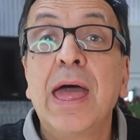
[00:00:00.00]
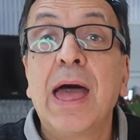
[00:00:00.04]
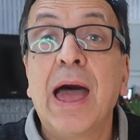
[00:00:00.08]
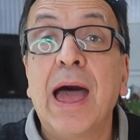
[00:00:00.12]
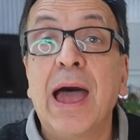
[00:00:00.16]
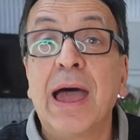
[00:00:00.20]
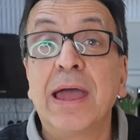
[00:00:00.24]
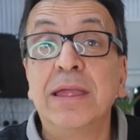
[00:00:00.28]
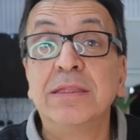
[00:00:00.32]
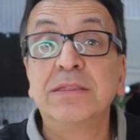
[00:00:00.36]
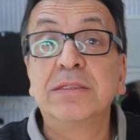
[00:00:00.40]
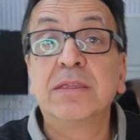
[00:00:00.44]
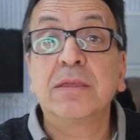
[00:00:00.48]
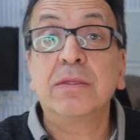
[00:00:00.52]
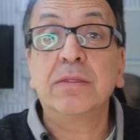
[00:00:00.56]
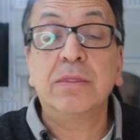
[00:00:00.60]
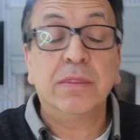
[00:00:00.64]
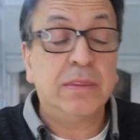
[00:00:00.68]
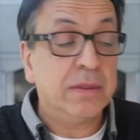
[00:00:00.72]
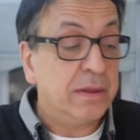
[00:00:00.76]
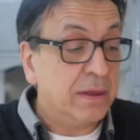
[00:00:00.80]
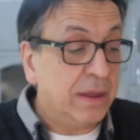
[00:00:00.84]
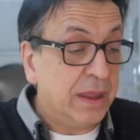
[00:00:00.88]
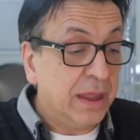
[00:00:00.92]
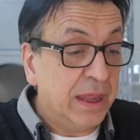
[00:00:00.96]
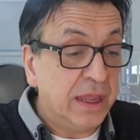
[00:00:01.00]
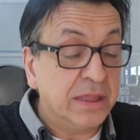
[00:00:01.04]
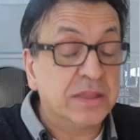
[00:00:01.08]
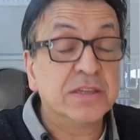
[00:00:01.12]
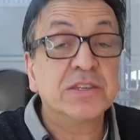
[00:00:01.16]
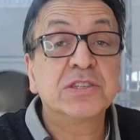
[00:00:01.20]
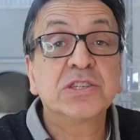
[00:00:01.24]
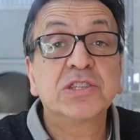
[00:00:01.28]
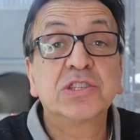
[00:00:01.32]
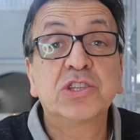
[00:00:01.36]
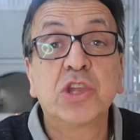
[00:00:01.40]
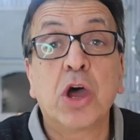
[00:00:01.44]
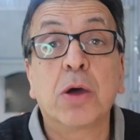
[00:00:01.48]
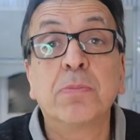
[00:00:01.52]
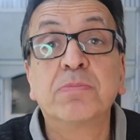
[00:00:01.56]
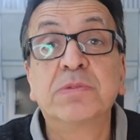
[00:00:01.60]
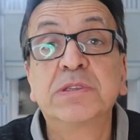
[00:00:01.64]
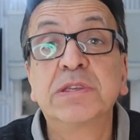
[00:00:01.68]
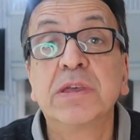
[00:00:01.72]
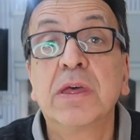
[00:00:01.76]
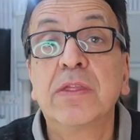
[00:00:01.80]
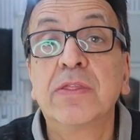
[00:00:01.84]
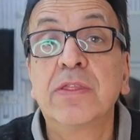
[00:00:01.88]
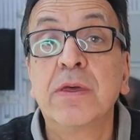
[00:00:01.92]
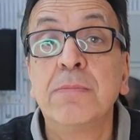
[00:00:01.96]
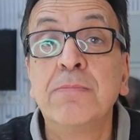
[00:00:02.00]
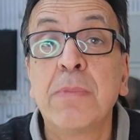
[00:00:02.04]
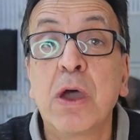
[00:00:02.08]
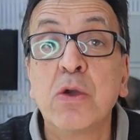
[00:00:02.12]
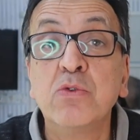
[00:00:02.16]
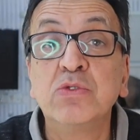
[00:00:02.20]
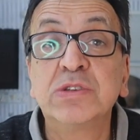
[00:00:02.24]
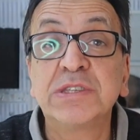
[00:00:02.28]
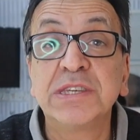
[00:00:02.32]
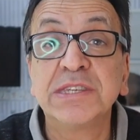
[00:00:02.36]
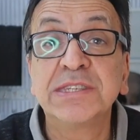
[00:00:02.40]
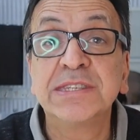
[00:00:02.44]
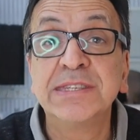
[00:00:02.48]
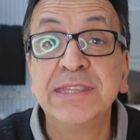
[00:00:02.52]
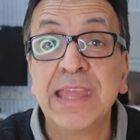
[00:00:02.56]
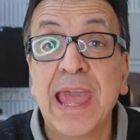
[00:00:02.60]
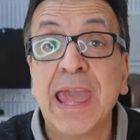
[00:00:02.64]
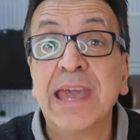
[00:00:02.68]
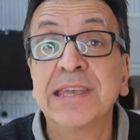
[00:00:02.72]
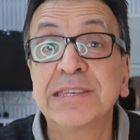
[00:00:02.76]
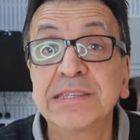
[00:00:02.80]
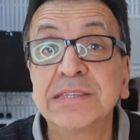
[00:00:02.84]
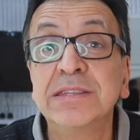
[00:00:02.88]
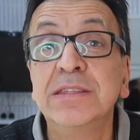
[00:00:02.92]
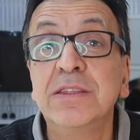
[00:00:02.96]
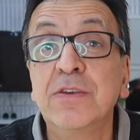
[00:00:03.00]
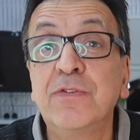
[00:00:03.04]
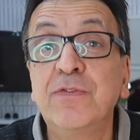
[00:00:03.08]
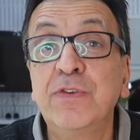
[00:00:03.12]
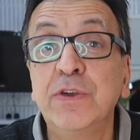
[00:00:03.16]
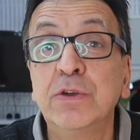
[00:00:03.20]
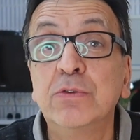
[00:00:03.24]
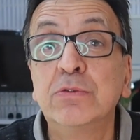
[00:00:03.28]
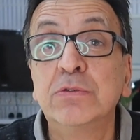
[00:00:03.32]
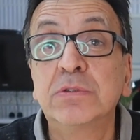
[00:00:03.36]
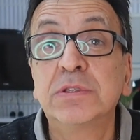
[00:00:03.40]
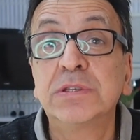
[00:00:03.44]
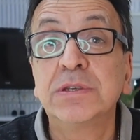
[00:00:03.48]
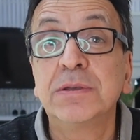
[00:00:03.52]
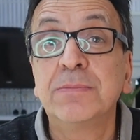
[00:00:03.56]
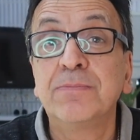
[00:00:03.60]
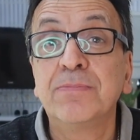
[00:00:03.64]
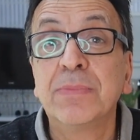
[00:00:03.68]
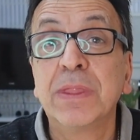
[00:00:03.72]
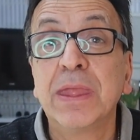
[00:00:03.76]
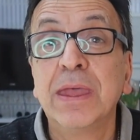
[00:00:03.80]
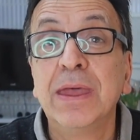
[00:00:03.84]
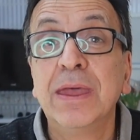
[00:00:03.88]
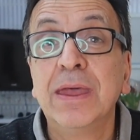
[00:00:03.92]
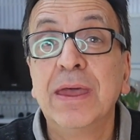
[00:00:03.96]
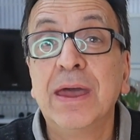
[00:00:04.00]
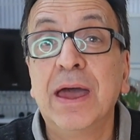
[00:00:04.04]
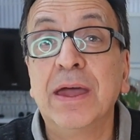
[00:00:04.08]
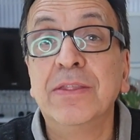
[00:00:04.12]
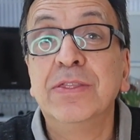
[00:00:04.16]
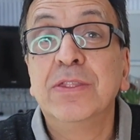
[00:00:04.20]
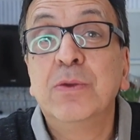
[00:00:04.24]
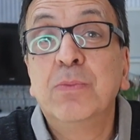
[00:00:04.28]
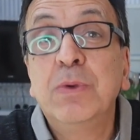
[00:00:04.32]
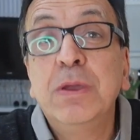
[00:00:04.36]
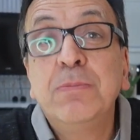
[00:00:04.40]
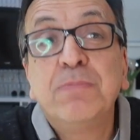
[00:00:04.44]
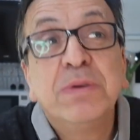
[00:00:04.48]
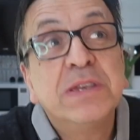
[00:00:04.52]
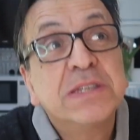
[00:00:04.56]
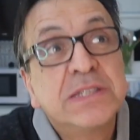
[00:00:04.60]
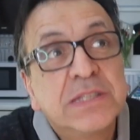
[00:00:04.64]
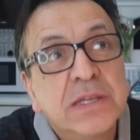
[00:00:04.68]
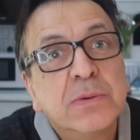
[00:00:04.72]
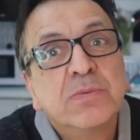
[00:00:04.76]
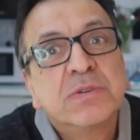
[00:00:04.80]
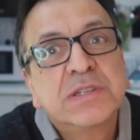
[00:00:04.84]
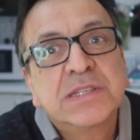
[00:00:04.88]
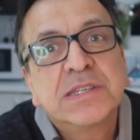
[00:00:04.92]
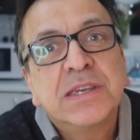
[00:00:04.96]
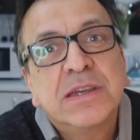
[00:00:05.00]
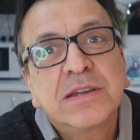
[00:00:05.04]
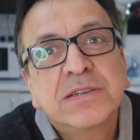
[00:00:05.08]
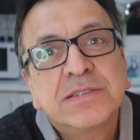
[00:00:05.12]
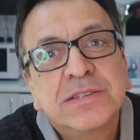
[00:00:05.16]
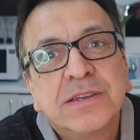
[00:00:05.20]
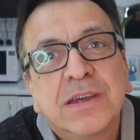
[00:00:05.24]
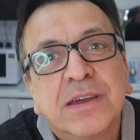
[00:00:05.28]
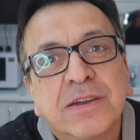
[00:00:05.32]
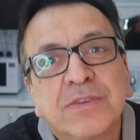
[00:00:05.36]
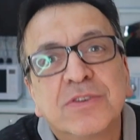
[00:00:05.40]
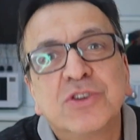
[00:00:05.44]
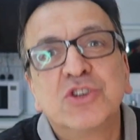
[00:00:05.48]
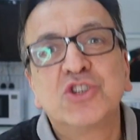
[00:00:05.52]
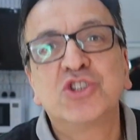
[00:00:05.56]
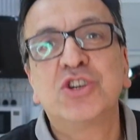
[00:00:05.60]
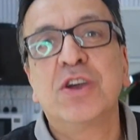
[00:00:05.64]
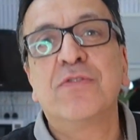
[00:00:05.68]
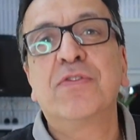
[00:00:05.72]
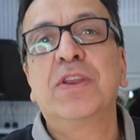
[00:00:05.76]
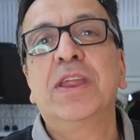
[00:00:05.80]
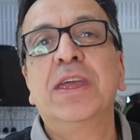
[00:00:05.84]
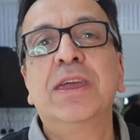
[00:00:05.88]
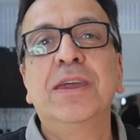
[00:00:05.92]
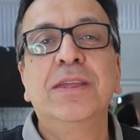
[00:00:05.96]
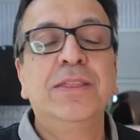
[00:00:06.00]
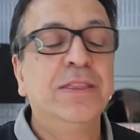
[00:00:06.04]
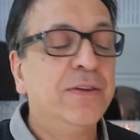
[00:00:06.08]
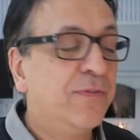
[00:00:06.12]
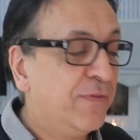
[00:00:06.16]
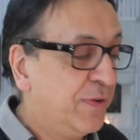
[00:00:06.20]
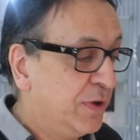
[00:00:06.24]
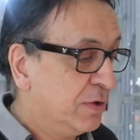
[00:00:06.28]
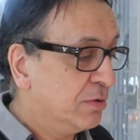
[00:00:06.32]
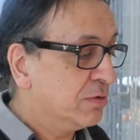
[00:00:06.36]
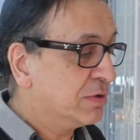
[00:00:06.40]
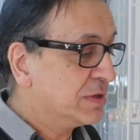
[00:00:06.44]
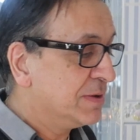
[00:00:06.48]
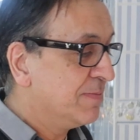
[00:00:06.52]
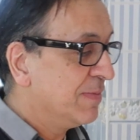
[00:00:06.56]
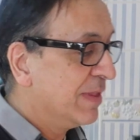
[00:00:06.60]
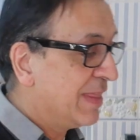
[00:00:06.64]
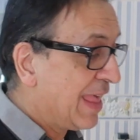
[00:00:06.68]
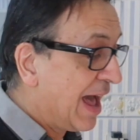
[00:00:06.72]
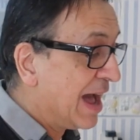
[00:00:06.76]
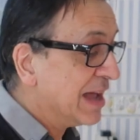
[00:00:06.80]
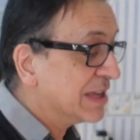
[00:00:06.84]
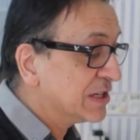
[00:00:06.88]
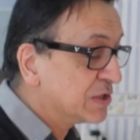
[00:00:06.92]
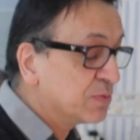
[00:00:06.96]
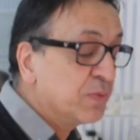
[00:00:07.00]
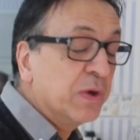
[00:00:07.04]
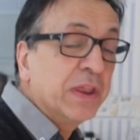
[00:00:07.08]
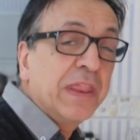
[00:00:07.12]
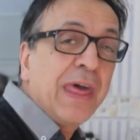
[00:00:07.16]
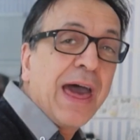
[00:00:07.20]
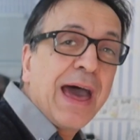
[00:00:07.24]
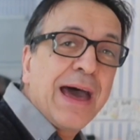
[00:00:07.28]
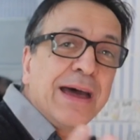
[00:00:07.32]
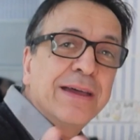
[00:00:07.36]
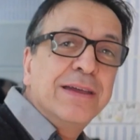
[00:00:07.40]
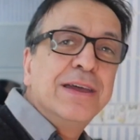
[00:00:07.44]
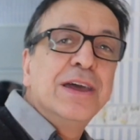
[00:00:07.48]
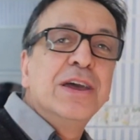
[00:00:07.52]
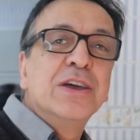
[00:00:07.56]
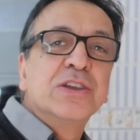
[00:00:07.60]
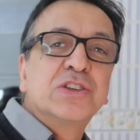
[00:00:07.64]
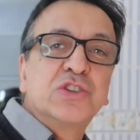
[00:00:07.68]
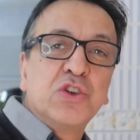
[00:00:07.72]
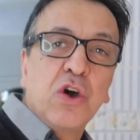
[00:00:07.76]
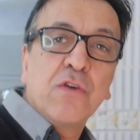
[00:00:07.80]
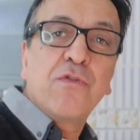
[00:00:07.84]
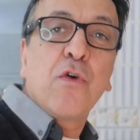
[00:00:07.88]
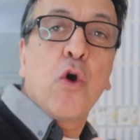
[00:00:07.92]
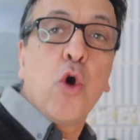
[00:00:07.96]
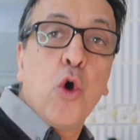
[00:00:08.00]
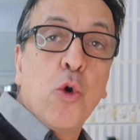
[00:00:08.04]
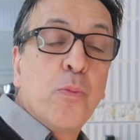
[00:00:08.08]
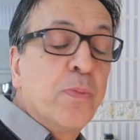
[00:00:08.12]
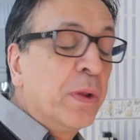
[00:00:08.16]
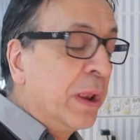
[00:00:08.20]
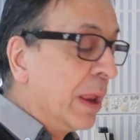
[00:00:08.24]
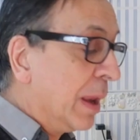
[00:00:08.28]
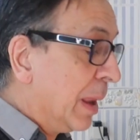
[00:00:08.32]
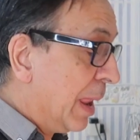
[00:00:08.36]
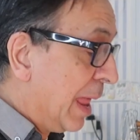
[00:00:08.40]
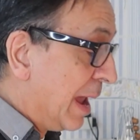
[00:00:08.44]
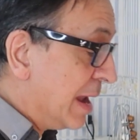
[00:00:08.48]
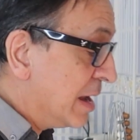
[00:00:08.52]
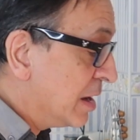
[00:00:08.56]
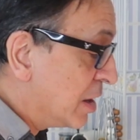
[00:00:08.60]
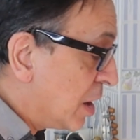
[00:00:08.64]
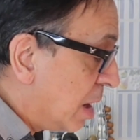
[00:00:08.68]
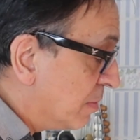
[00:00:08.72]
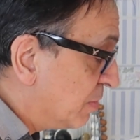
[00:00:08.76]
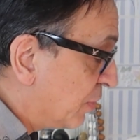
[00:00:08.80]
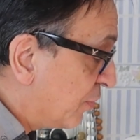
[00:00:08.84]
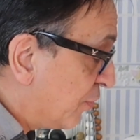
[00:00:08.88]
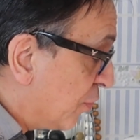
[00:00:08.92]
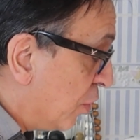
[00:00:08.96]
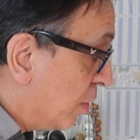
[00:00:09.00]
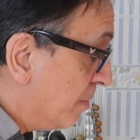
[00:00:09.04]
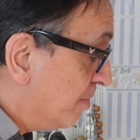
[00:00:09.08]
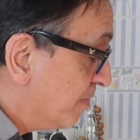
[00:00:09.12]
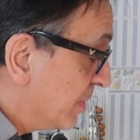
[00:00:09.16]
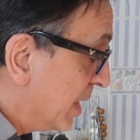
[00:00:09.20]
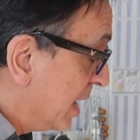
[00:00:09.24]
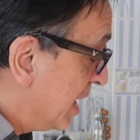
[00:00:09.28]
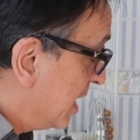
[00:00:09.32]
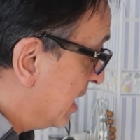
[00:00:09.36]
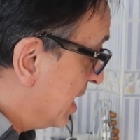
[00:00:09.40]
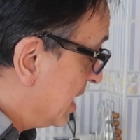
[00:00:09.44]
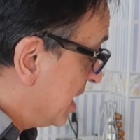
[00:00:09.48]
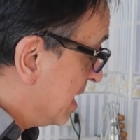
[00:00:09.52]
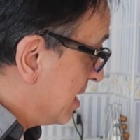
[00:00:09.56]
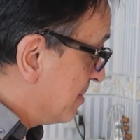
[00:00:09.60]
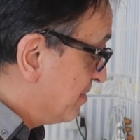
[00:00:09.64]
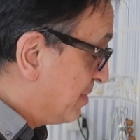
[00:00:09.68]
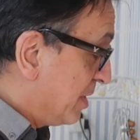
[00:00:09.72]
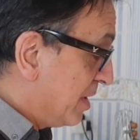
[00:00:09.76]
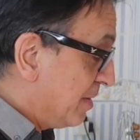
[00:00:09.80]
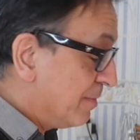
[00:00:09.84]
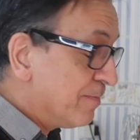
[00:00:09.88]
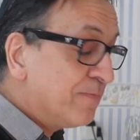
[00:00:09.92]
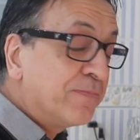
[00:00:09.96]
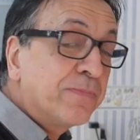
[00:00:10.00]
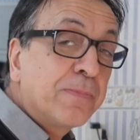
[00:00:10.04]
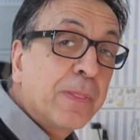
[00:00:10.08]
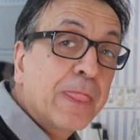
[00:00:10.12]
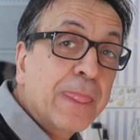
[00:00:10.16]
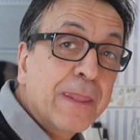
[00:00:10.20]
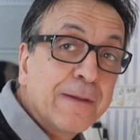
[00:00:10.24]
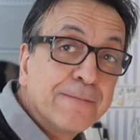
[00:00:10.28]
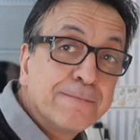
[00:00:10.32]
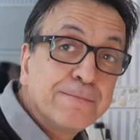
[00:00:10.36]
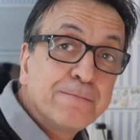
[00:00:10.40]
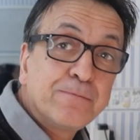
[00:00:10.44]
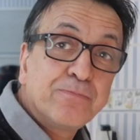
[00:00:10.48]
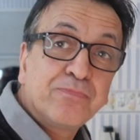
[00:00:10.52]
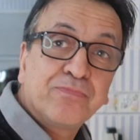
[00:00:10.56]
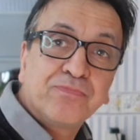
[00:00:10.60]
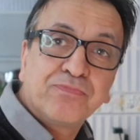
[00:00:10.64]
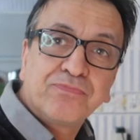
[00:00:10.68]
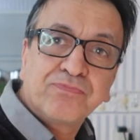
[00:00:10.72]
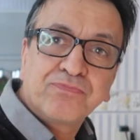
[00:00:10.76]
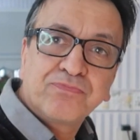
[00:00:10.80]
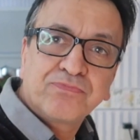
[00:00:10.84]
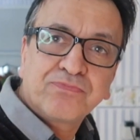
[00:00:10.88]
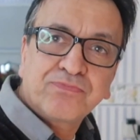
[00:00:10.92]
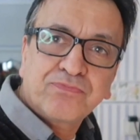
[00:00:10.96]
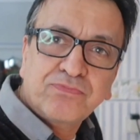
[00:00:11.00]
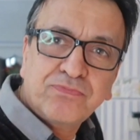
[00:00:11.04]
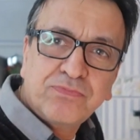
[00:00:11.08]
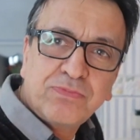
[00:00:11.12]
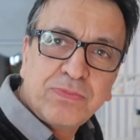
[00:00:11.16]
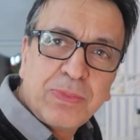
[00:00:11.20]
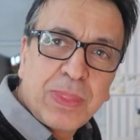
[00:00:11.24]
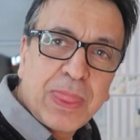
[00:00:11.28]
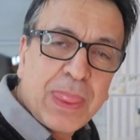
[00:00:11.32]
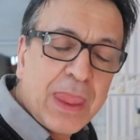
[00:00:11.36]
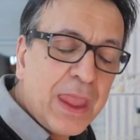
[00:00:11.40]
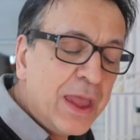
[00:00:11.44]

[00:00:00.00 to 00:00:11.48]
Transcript: and he disturbed the mouse's nest in the field, and the wee beastie was there sort of shivering in the field. That's where that sort of opening line comes from. So we're trying to explain who Mister